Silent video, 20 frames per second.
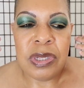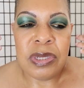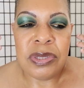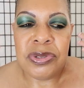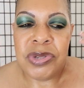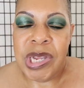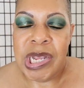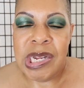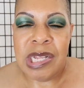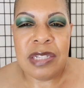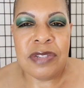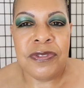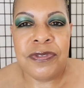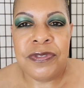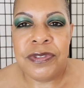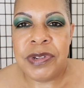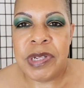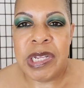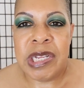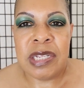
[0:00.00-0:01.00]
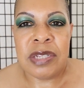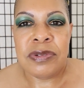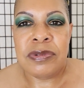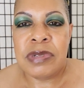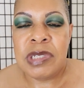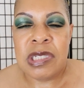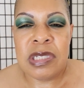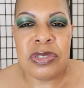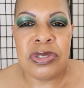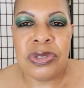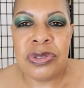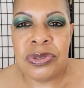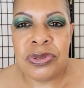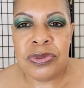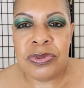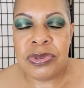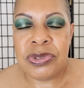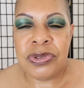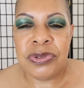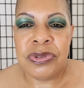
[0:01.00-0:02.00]
try not to feel like you need to
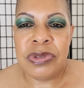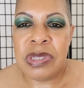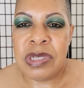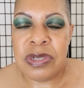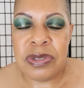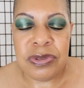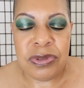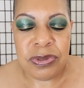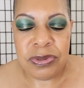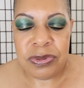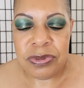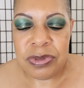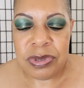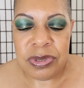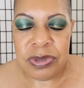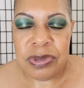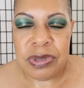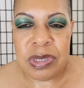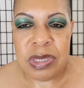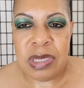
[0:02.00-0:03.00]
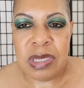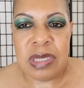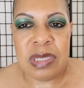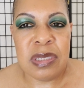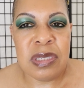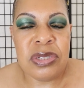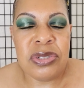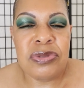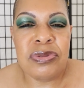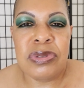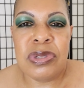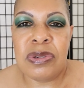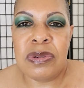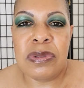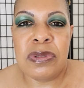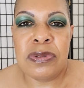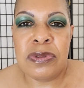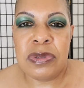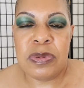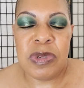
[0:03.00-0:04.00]
do certain things or use certain things because you
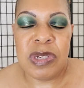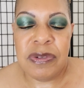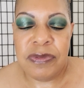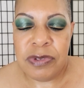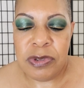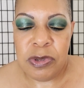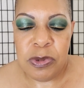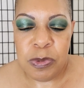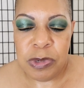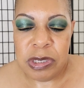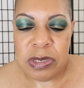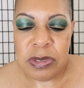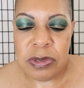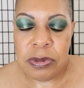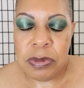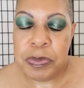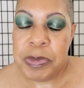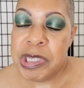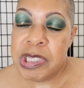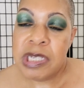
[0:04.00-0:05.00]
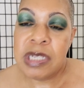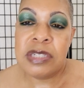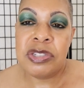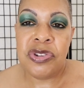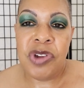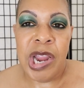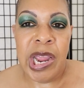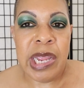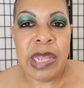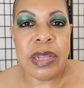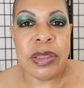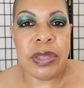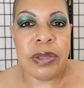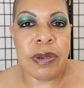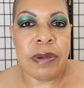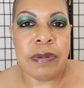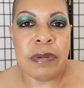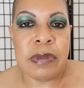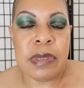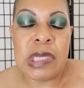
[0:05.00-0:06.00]
don't use whatever you want to but yeah try it
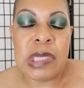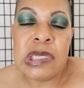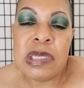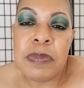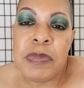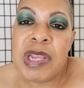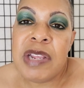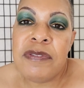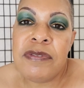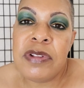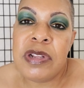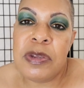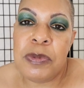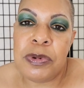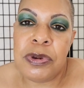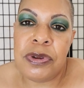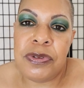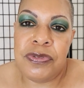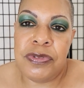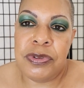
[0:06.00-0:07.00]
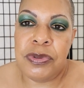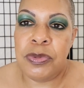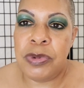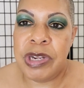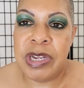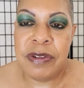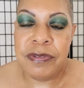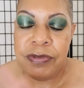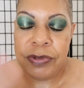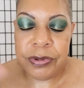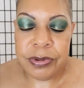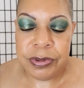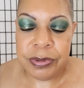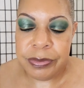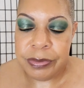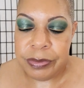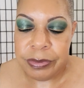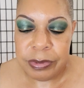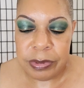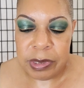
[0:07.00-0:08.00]
though because it may really work for you
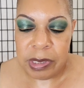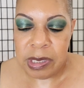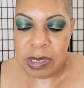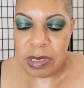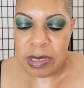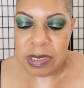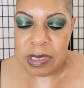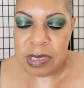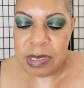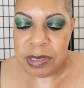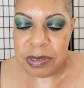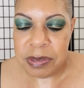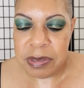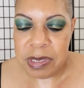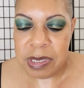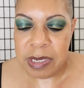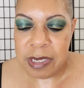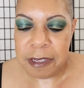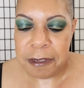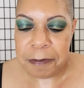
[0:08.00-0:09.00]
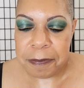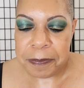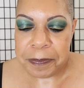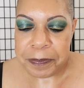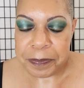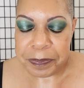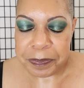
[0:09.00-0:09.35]
whatever it is that they're saying